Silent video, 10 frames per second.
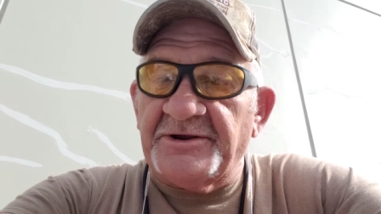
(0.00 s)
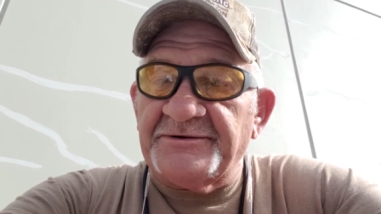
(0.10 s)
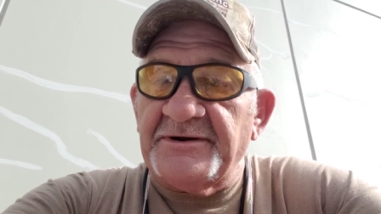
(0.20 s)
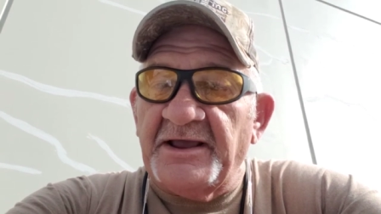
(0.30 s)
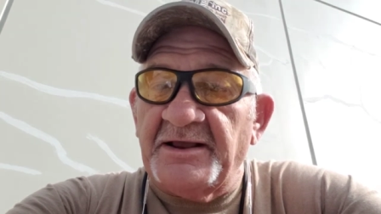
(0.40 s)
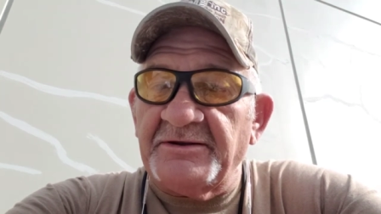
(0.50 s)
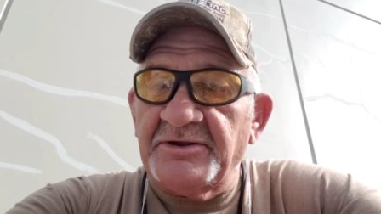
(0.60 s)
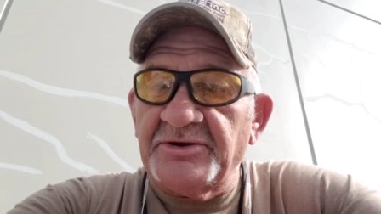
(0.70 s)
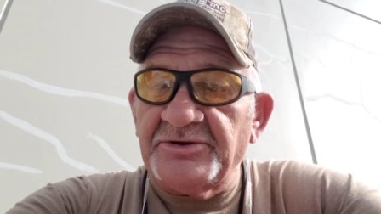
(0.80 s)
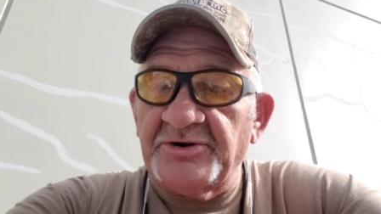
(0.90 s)
And uh,
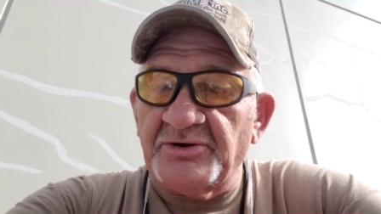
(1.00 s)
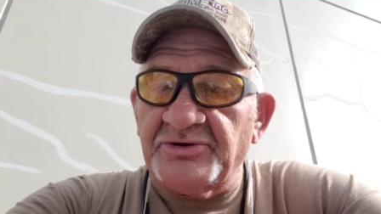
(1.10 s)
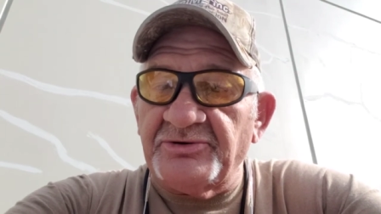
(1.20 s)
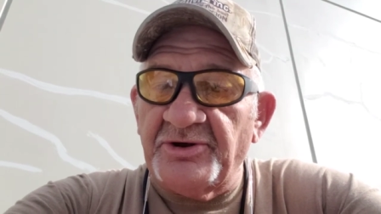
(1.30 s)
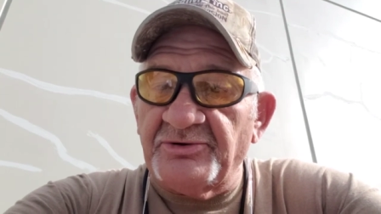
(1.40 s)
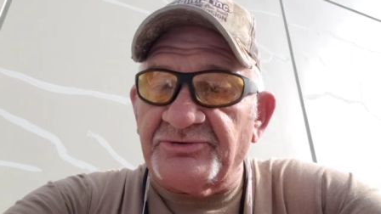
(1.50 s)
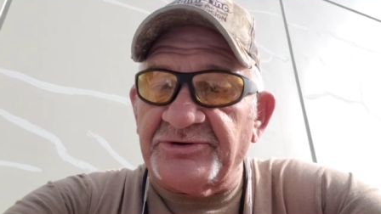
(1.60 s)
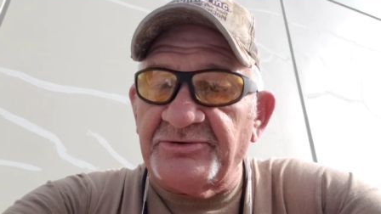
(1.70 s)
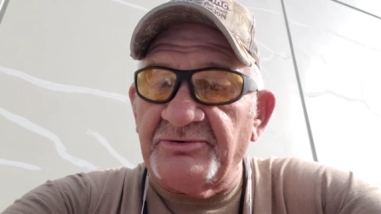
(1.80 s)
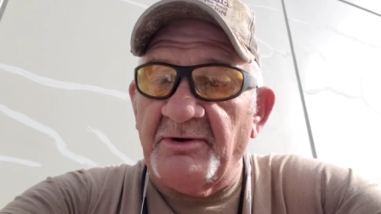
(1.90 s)
you know kudos
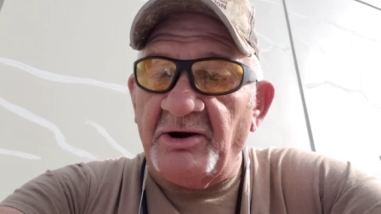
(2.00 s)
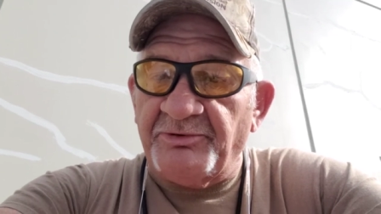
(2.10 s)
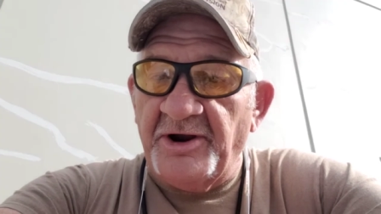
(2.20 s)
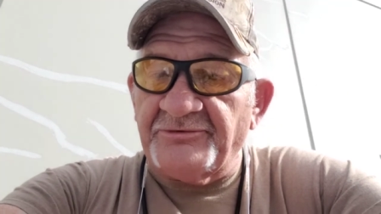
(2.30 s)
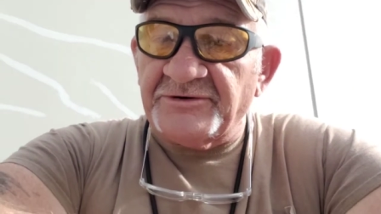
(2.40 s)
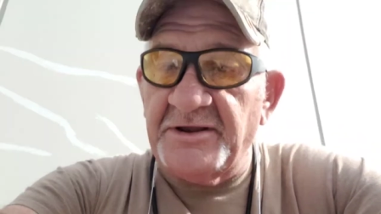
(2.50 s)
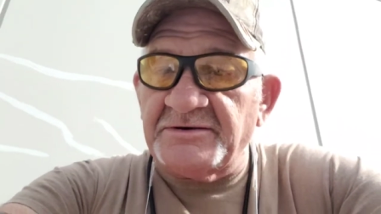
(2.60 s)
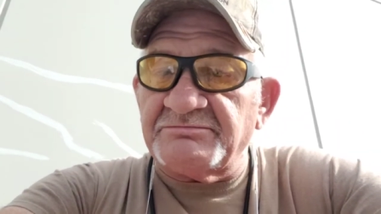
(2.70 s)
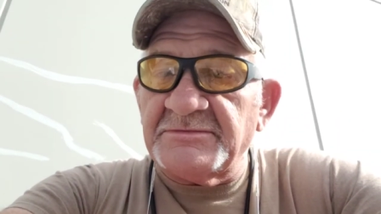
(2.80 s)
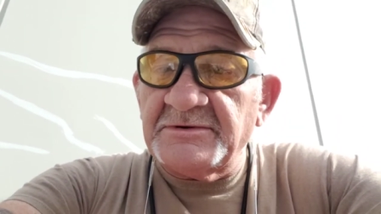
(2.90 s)
to our
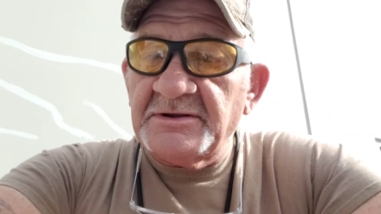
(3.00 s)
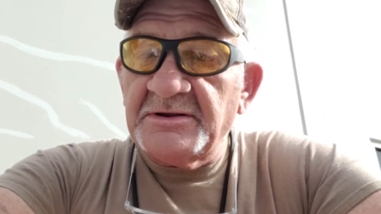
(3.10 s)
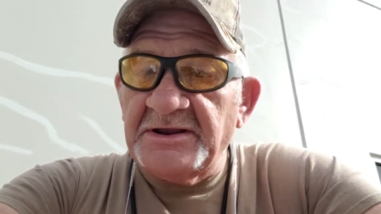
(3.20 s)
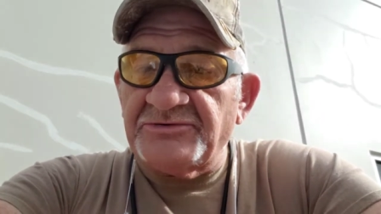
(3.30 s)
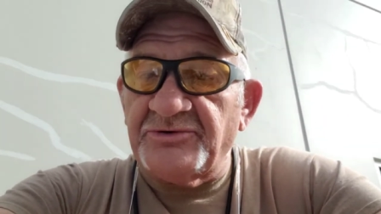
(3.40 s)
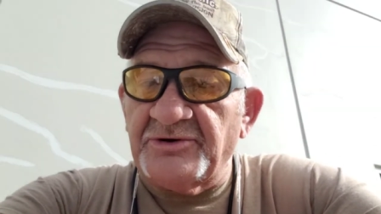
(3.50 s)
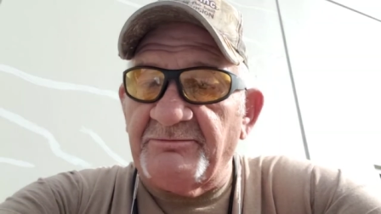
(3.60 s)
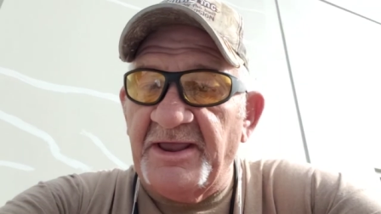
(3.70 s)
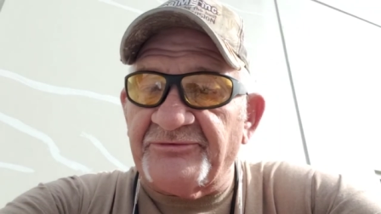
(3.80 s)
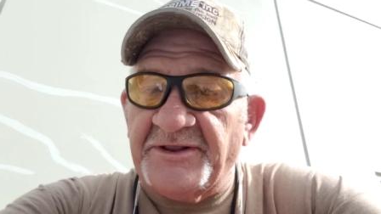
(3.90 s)
president. He's doing
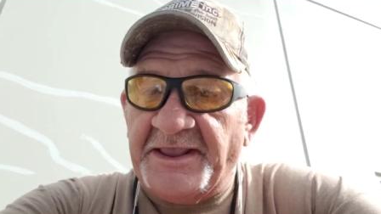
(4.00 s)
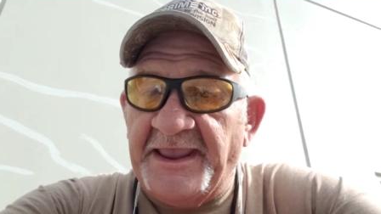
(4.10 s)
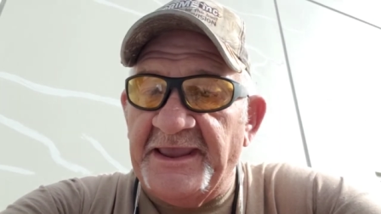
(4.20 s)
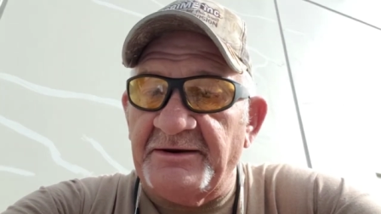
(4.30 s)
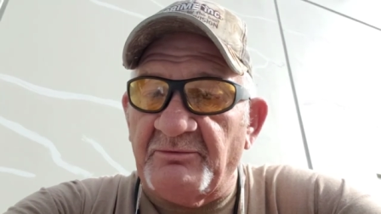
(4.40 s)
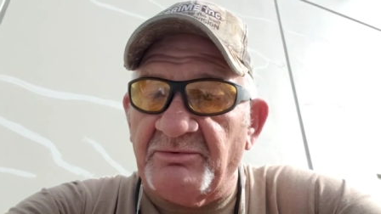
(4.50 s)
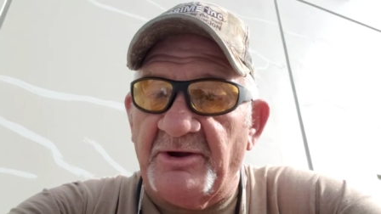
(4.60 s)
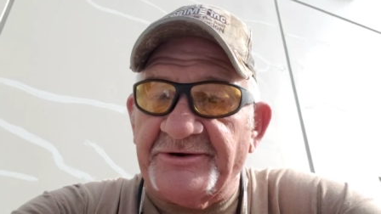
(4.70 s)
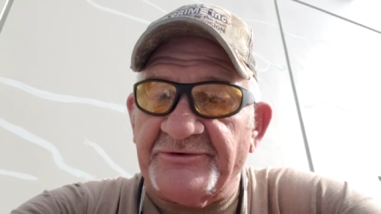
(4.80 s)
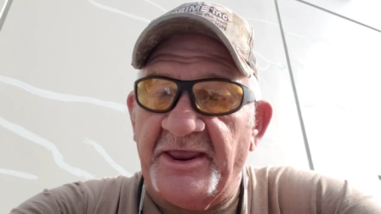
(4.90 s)
the best he can with
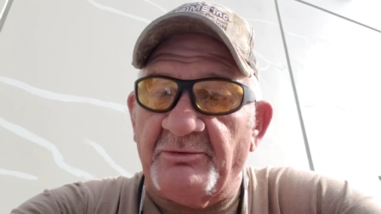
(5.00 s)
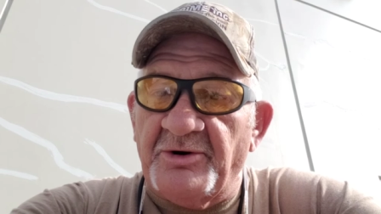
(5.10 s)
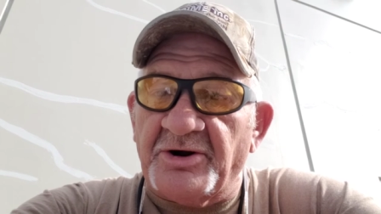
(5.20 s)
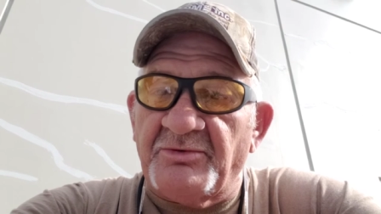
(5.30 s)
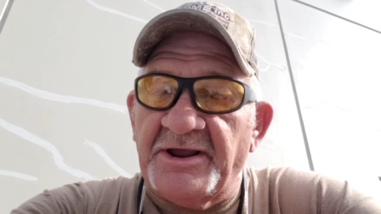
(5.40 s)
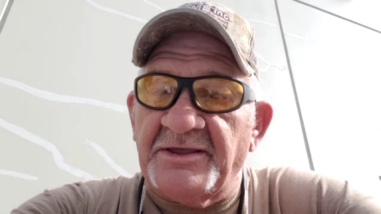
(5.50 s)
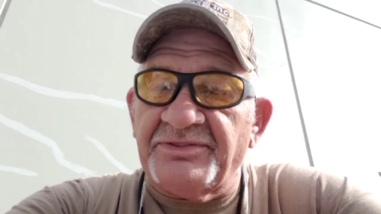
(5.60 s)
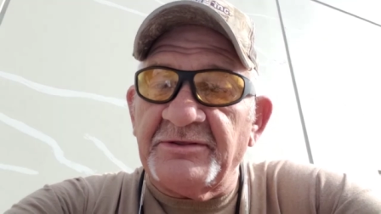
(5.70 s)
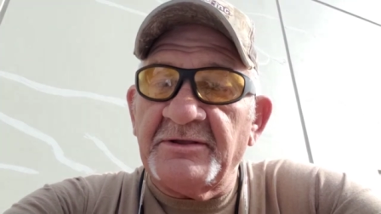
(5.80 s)
what he's got to work with.